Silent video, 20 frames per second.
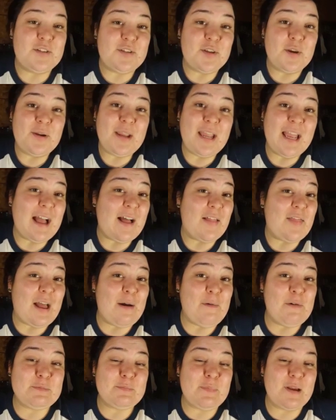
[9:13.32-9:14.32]
So yeah,
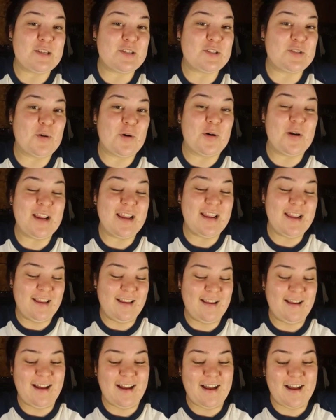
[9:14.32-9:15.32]
that was my story.
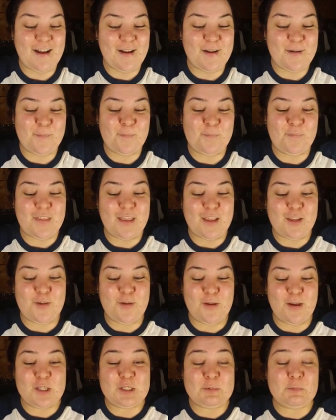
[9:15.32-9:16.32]
Thank
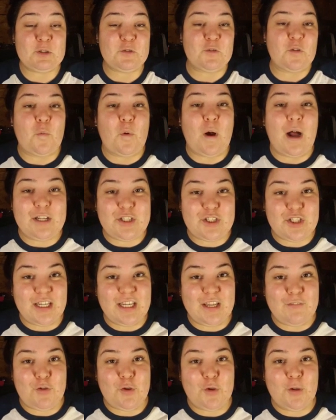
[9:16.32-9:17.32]
you guys so much for
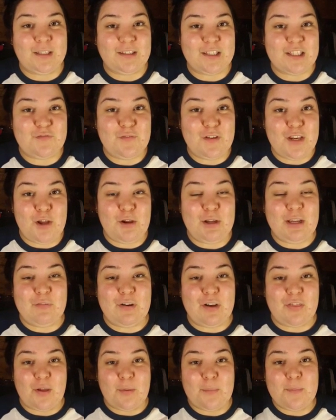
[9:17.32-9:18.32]
watching. If you like this video, give
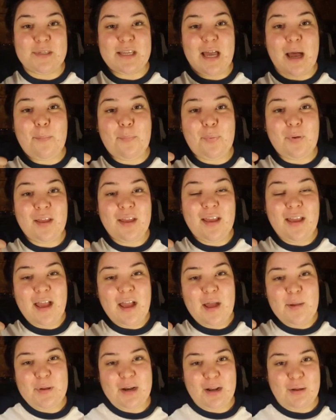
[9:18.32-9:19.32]
it a thumbs up.
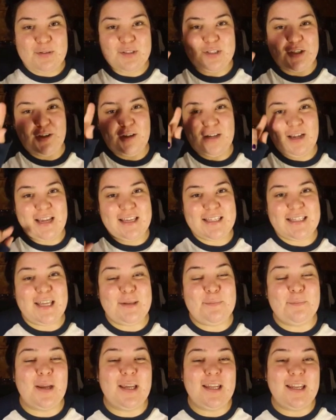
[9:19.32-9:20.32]
But I'll see you guys
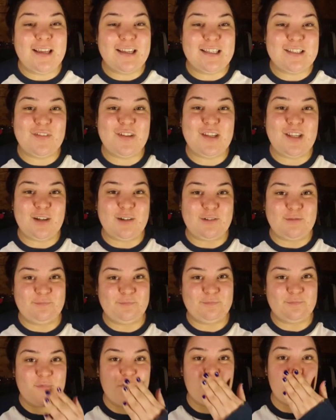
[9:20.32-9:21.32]
in my next video.
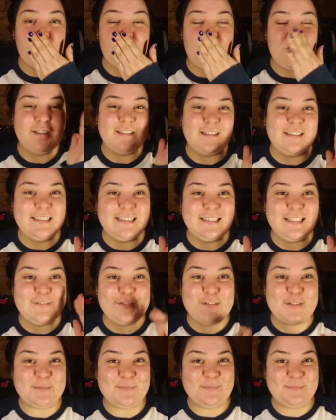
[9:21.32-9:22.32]

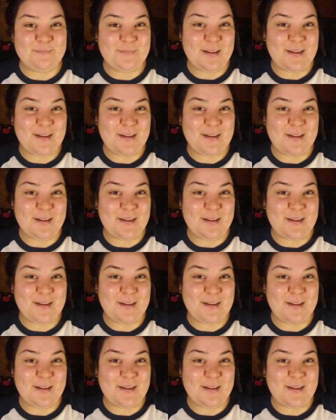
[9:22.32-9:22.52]
Love you.